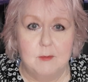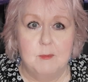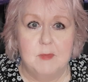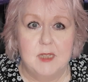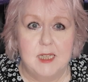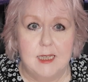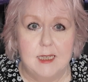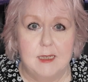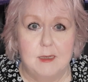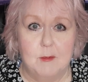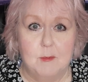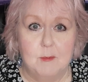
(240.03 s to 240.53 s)

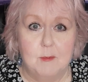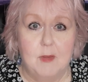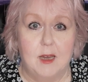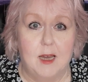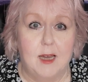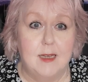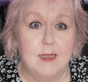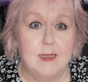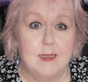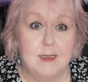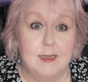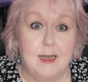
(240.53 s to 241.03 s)
me,
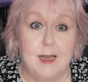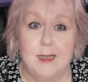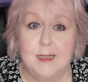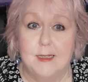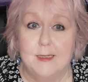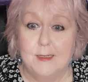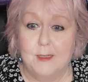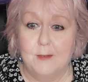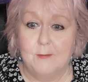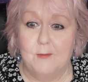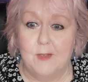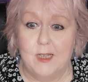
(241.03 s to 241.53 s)
I
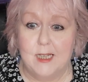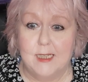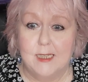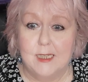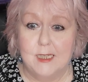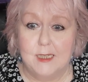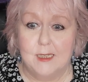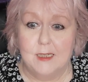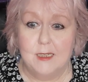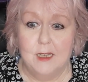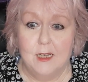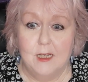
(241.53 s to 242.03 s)
had a
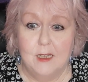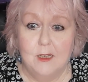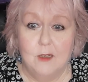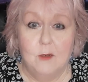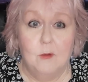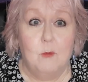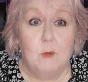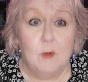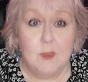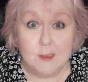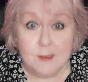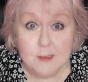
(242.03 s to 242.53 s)
very
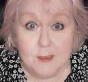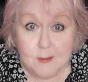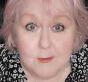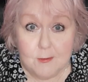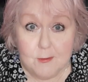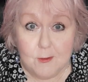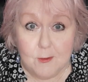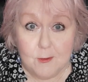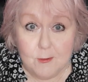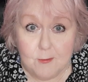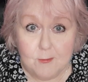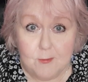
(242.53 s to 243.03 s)

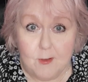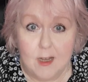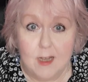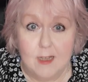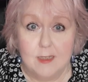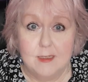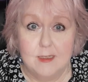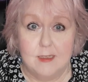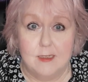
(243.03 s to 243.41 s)
wonderful father.